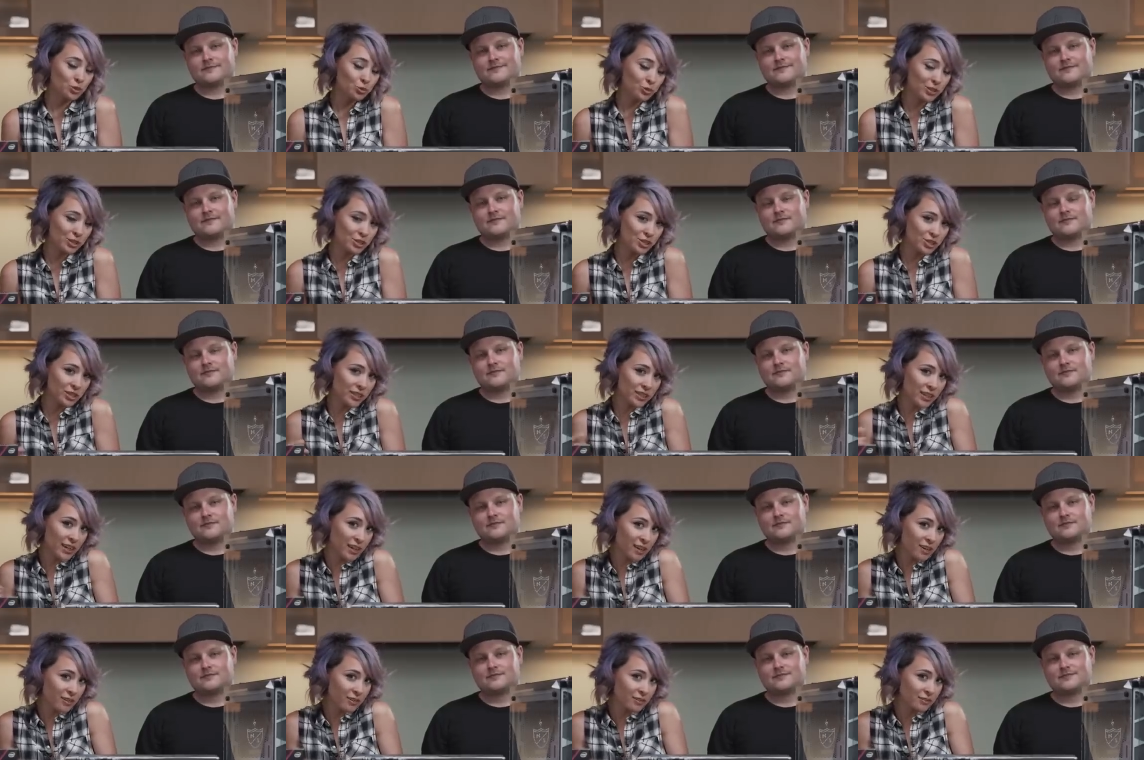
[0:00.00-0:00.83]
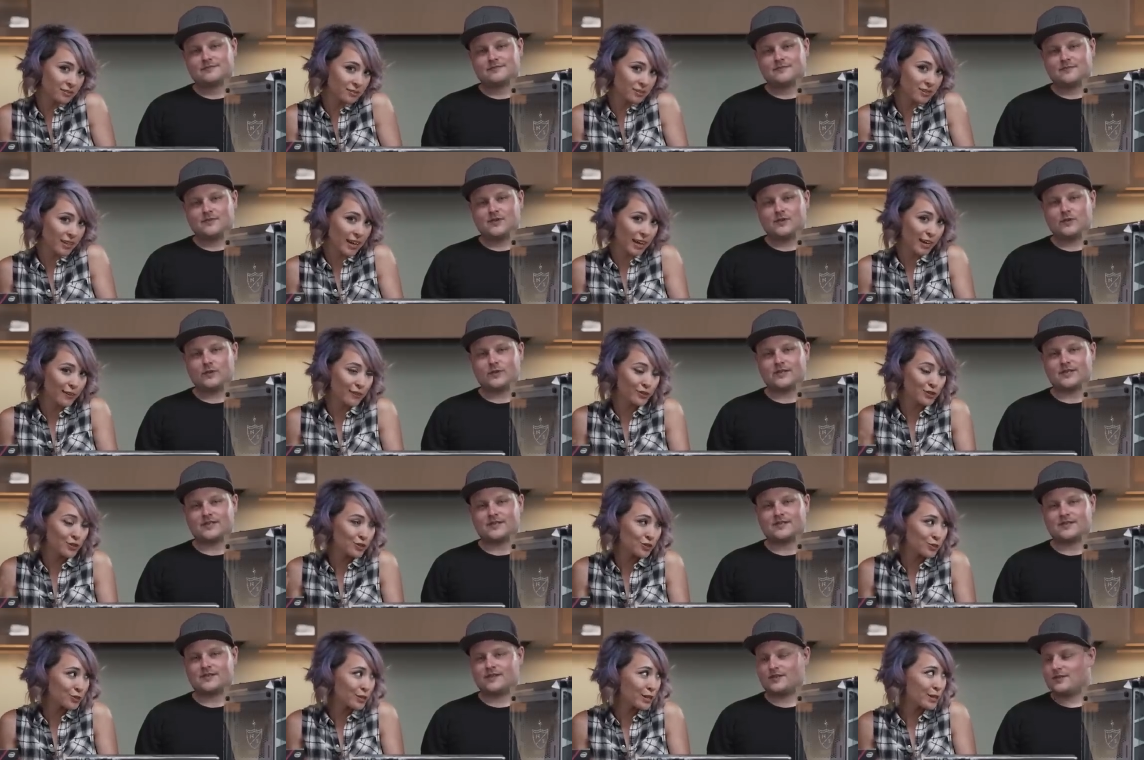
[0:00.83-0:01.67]
Speaker 1: Twitch account live Twitch,
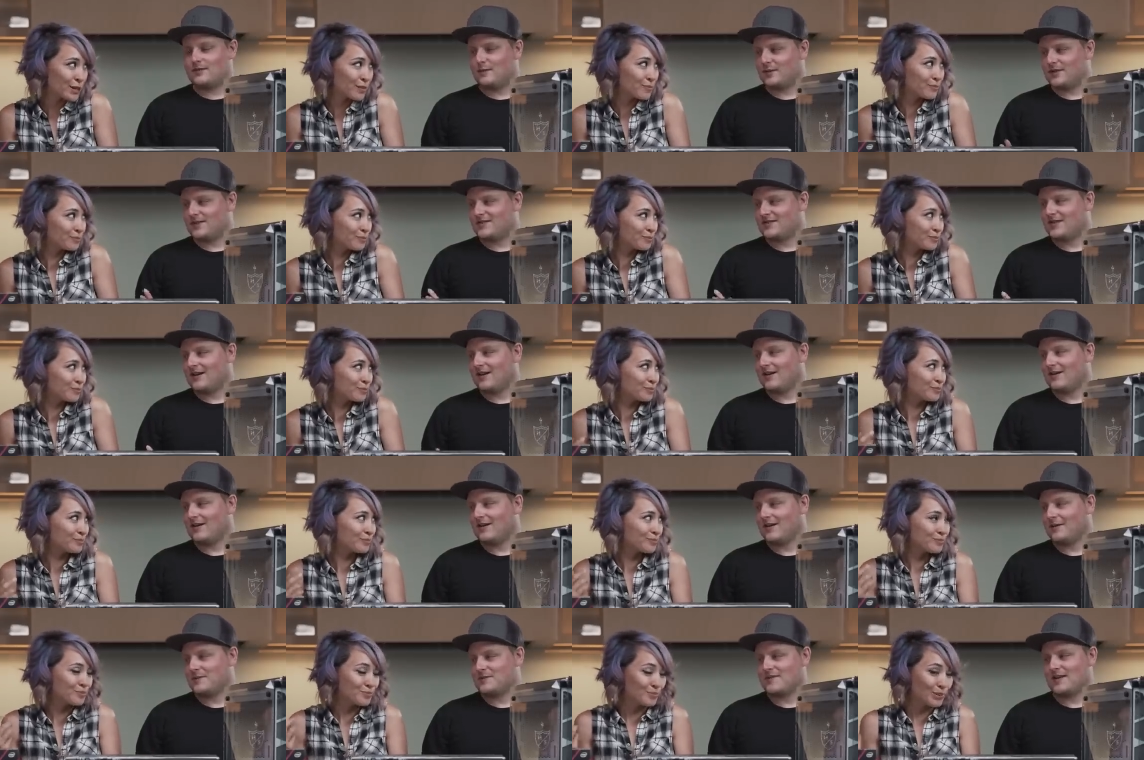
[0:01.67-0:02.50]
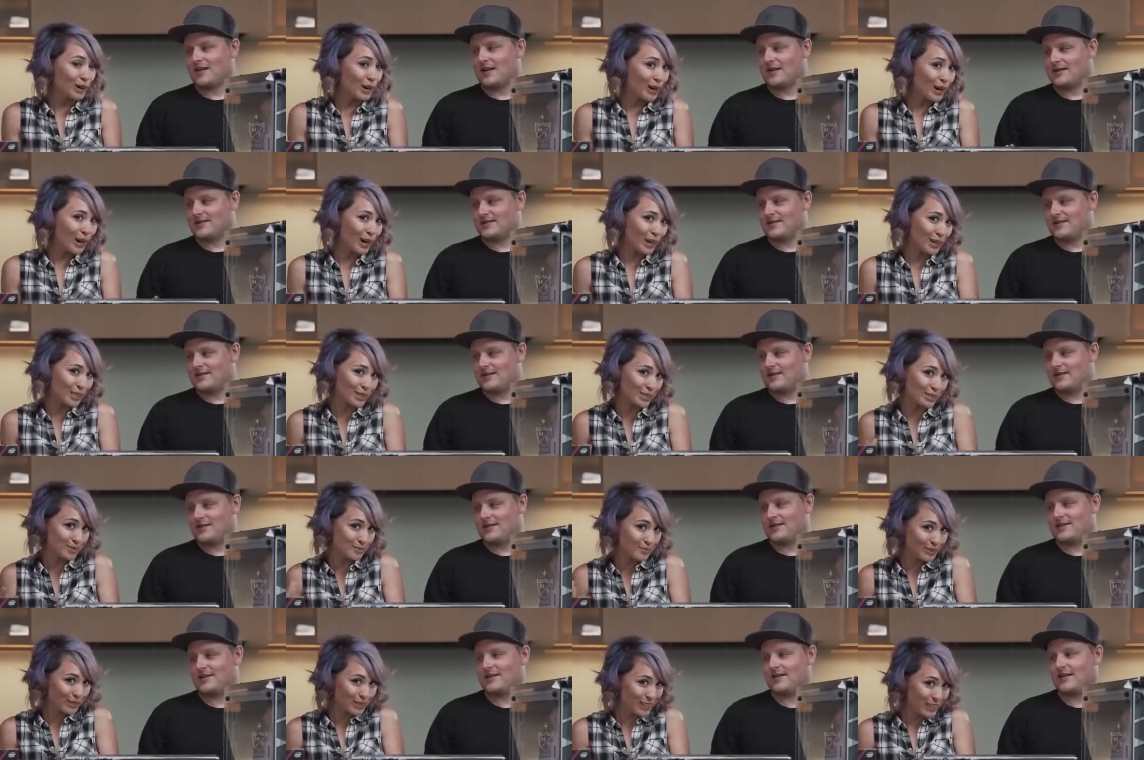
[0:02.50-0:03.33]
stream. Twitch.com slash
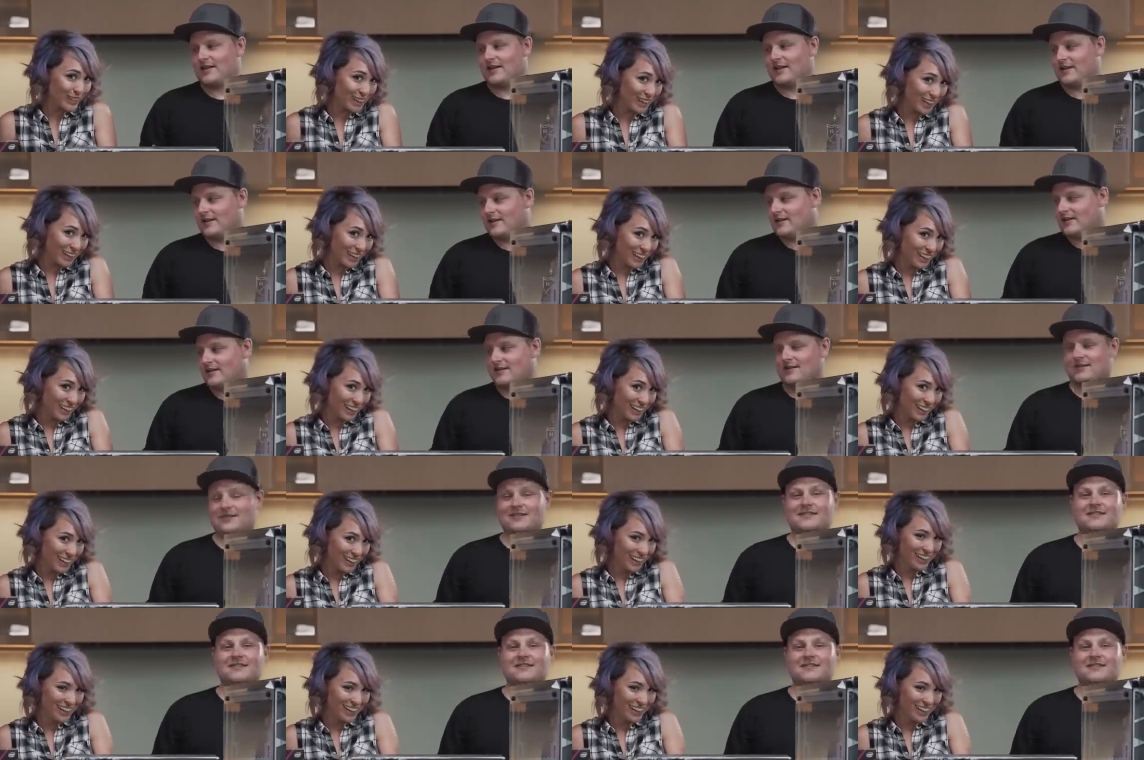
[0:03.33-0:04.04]
possibly